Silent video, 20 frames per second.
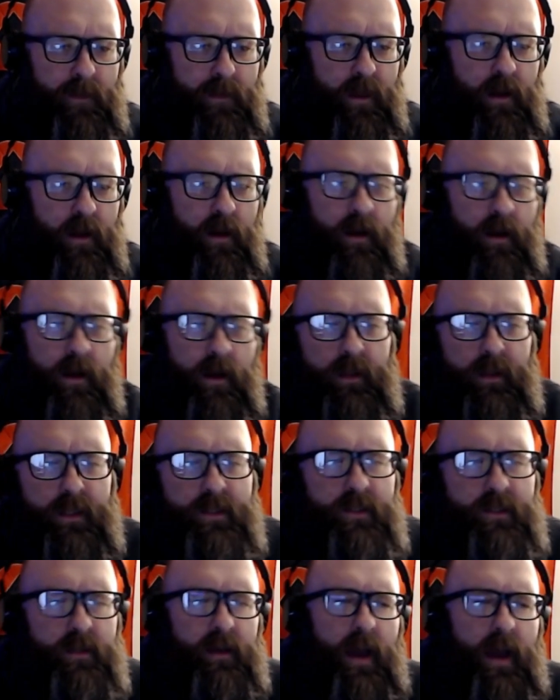Let's
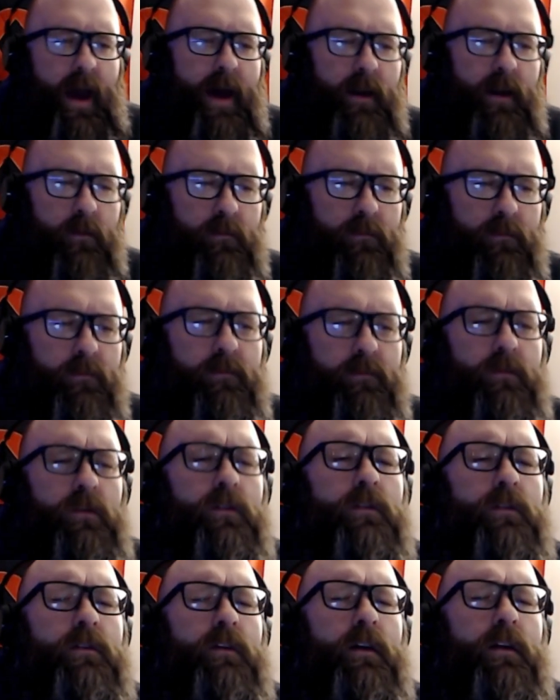see, Adam.
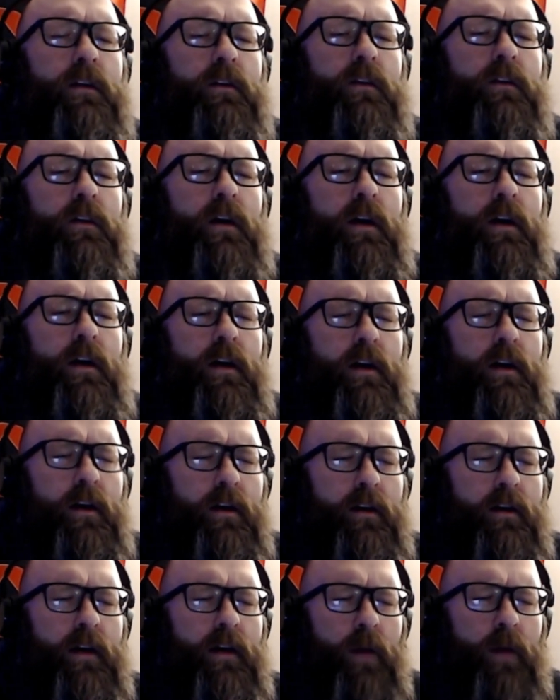
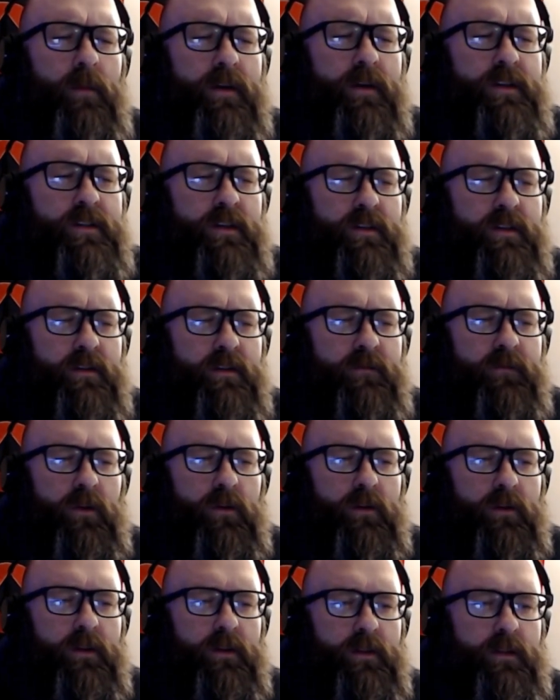How much does it
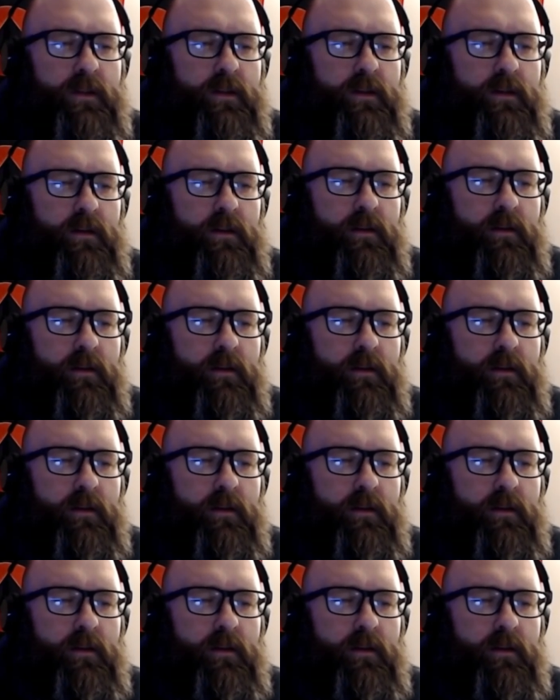focus